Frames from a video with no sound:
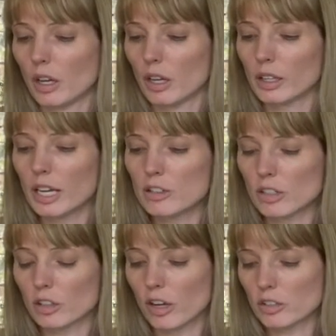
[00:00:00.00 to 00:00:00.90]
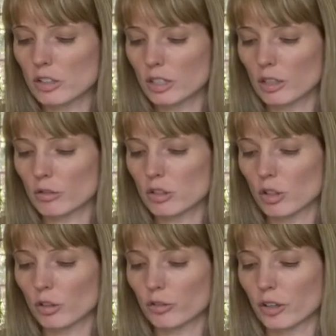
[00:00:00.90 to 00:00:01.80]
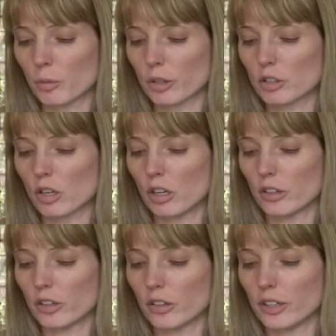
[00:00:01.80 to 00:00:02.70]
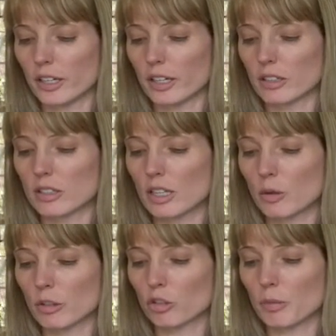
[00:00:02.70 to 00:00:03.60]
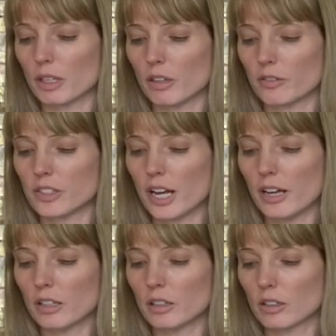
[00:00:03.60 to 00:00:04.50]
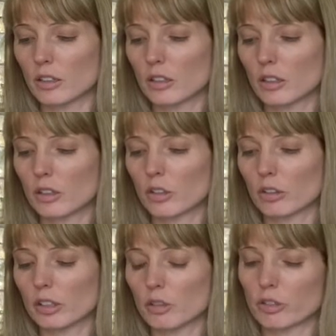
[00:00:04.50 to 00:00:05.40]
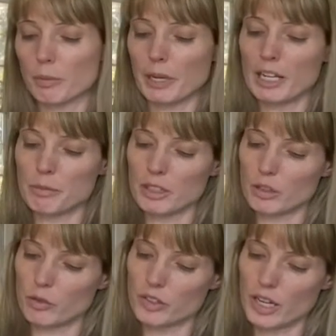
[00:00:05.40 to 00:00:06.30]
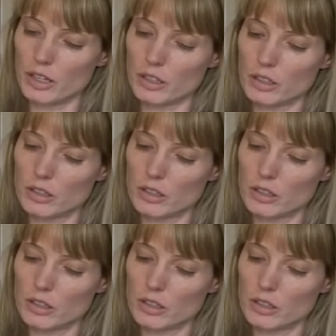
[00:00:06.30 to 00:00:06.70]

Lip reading: Gains and losses can result from what's called the extinguishment of debt, early repayment of debt.